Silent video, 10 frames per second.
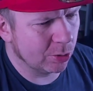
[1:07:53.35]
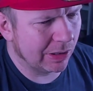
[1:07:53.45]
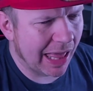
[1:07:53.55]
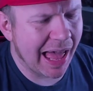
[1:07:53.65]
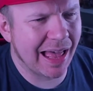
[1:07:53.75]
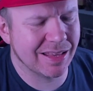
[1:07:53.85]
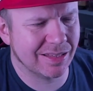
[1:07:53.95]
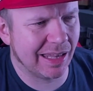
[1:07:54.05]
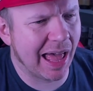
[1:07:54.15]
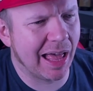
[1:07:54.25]
Lars
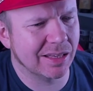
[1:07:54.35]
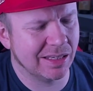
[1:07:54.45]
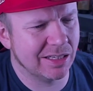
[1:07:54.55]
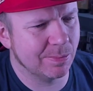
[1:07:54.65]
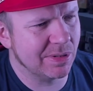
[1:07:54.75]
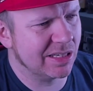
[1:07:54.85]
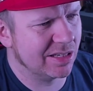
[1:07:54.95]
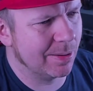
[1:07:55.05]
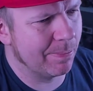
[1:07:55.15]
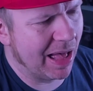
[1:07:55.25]
is
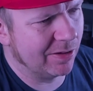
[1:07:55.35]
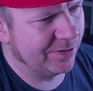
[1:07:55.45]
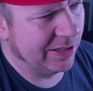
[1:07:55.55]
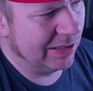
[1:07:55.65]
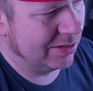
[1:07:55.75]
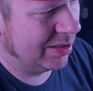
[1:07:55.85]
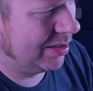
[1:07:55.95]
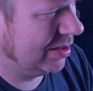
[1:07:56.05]
Mr. Battlefield.